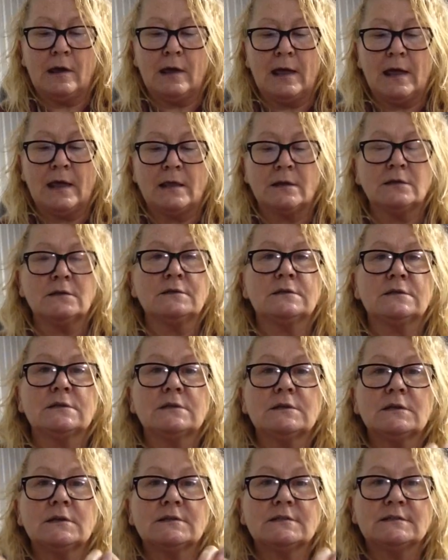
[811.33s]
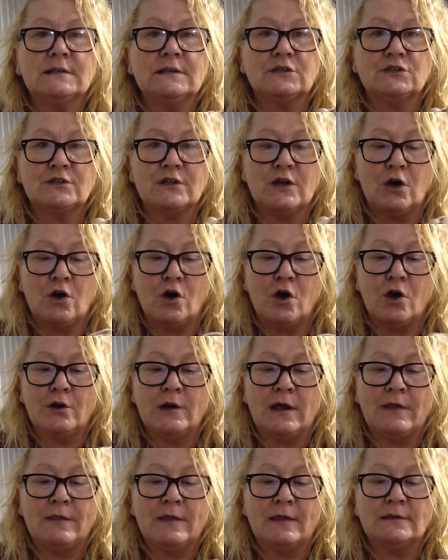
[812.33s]
and stitch that on
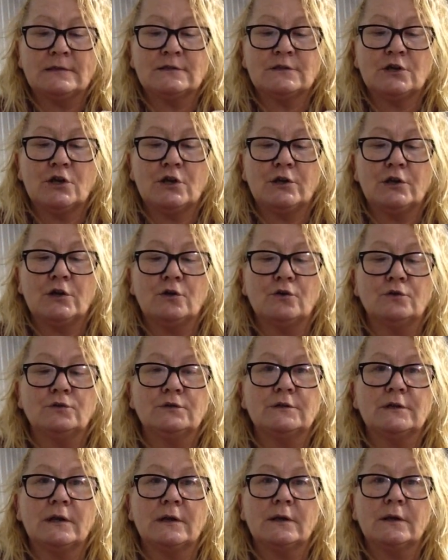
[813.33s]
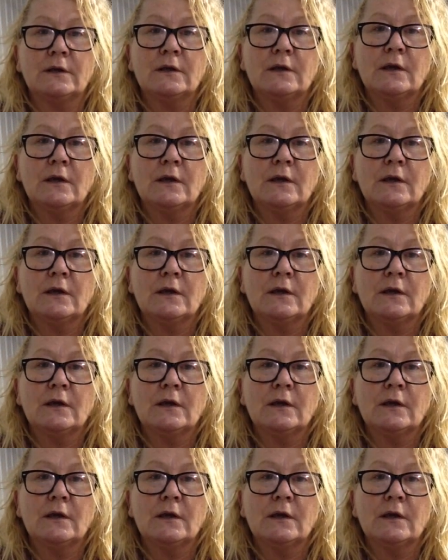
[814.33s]
and then turn it under,